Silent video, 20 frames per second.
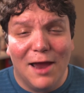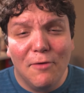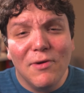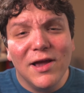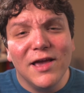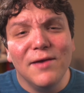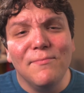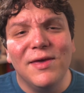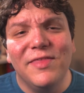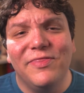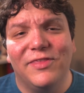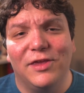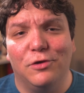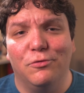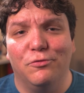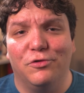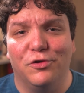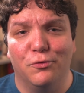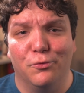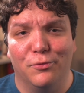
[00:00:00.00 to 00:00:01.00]
I recommend that
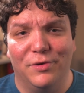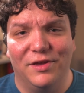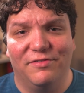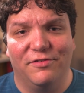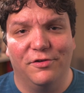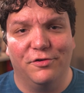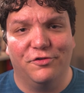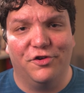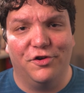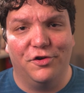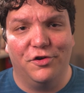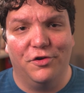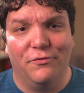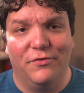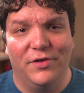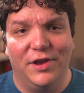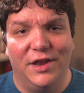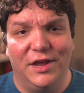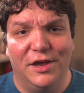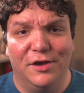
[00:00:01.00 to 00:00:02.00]
you do research on your
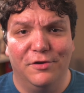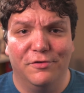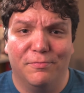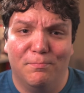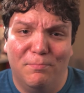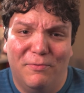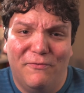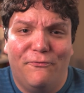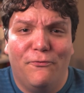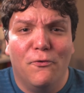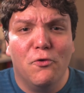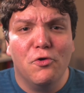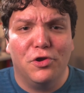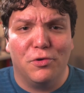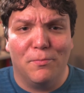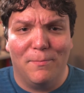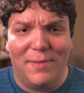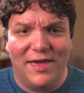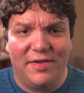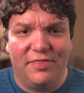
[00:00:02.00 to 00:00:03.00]
videos before
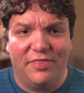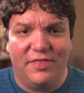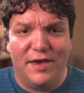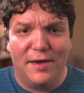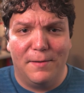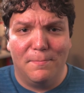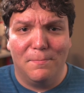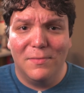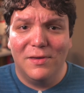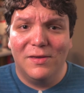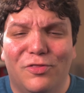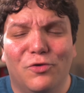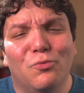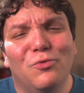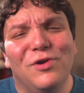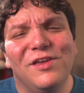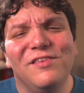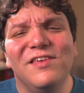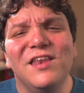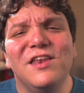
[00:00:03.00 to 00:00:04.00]
you make them. The
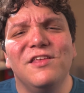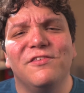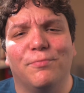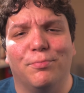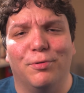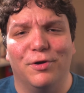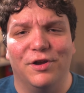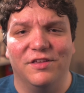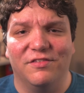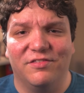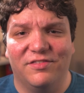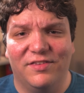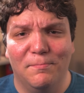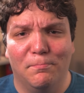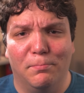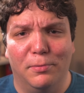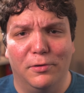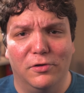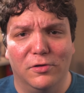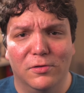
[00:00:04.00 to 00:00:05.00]
reason is pretty
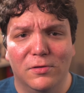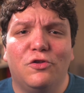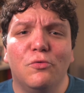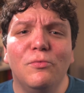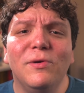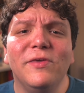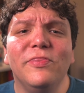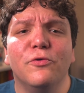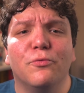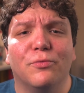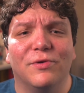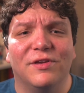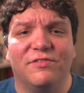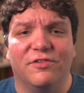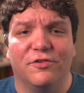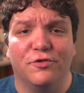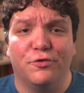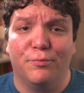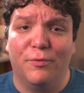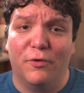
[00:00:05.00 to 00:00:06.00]
simple. Doing the
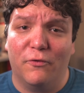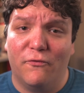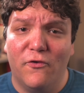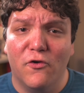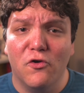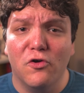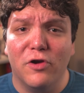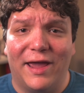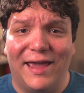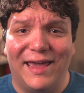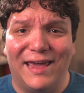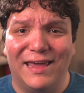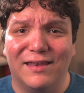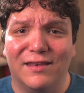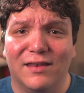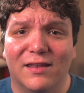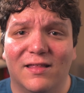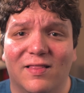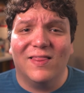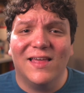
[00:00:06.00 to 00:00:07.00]
research
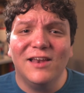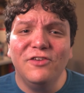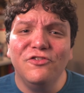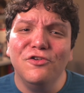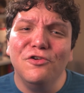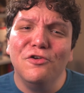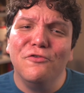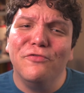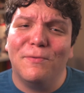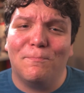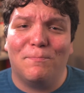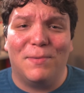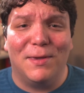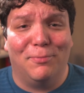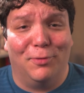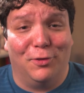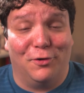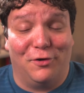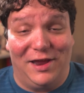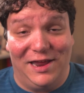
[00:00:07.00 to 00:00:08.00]
beforehand lets you know that
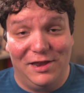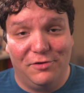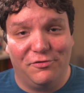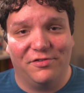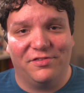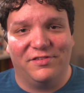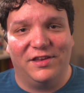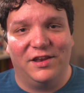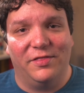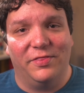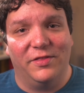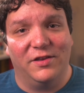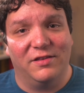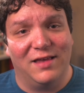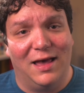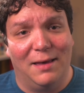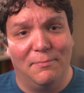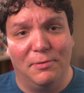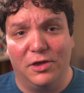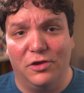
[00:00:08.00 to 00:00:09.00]
people are interested in the
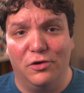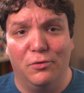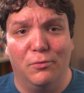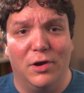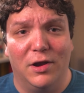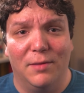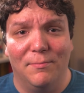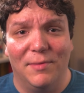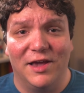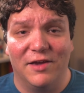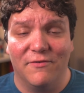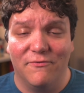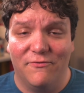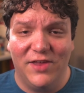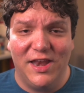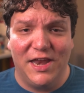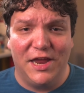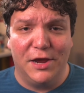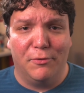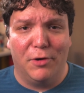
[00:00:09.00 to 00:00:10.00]
topic you want to make a
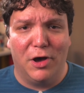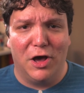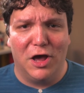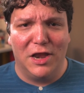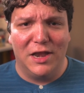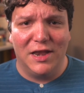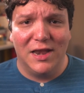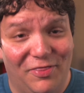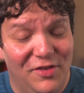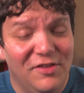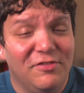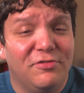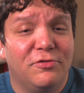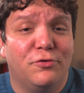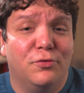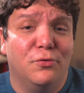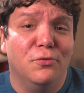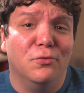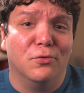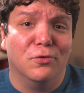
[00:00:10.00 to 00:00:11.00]
video on. This
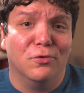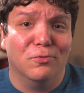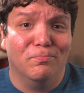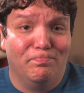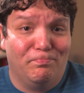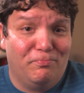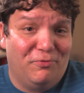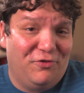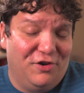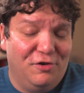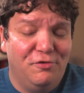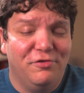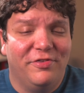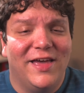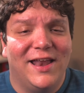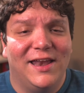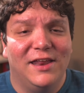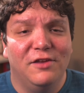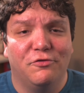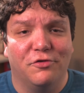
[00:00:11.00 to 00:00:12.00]
tool shows
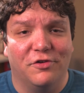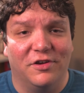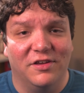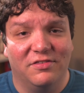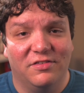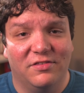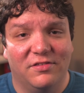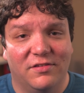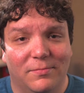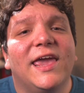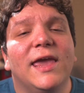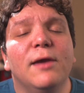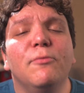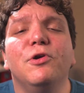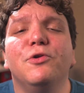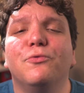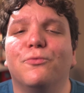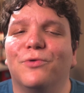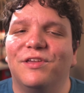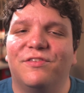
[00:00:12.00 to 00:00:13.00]
that interest.
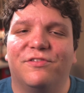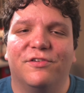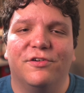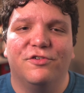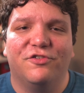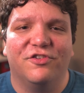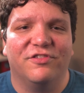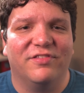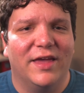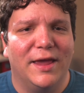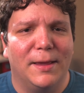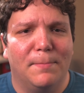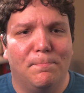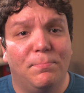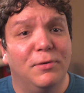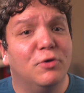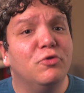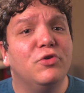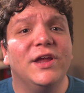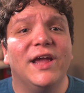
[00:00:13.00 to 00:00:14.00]
Keyword research is
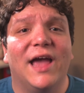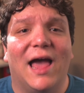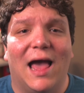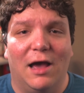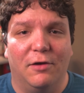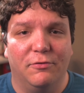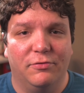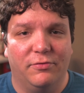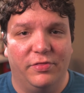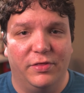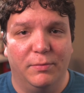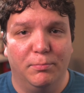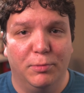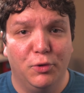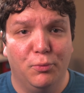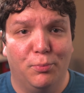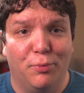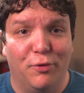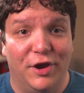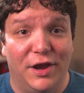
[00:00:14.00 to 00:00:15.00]
like building a house with a
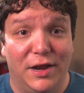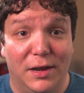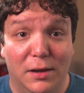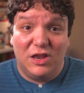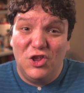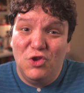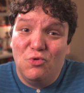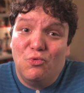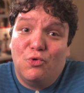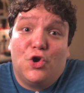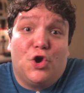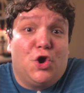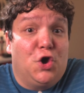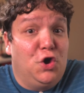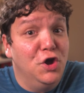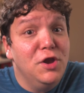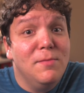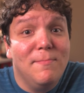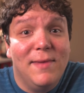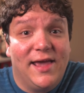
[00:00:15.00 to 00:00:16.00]
blueprint. You
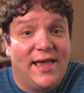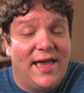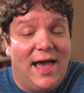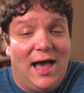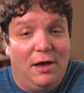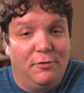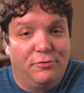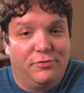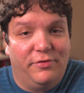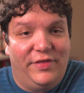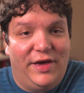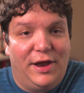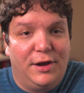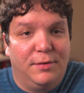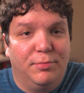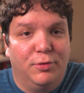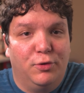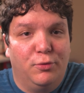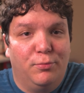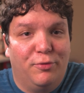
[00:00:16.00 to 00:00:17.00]
could make a house without
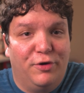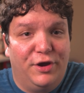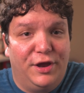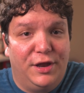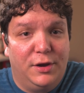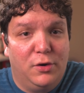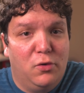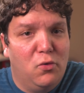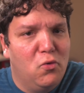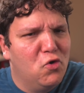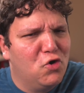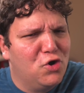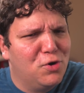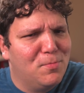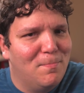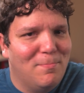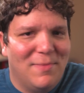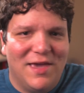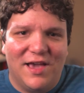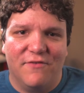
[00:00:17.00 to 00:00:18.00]
a blueprint
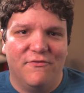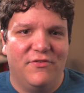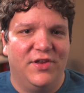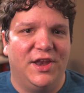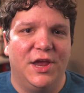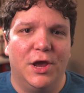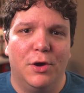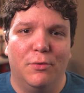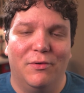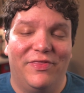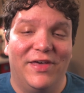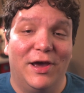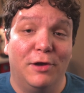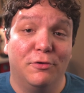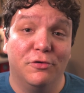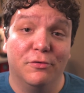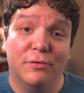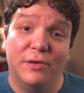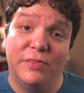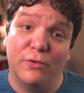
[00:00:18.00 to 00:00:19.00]
or make a video
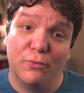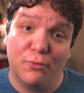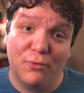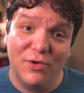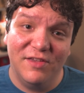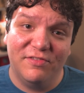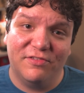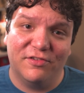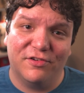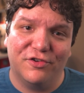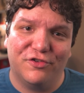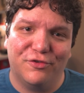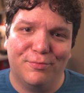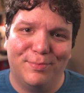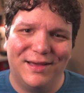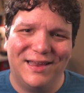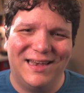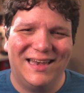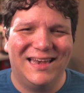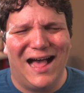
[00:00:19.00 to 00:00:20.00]
without doing the research,
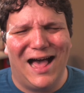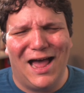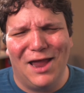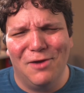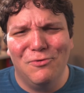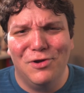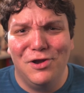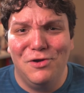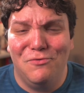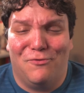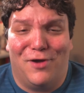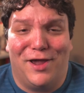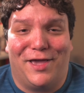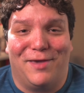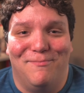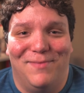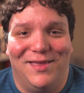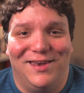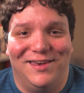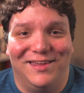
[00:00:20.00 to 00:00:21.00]
but I wouldn't
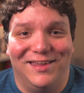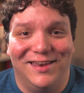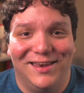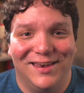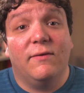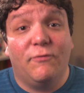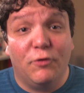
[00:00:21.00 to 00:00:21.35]
recommend it.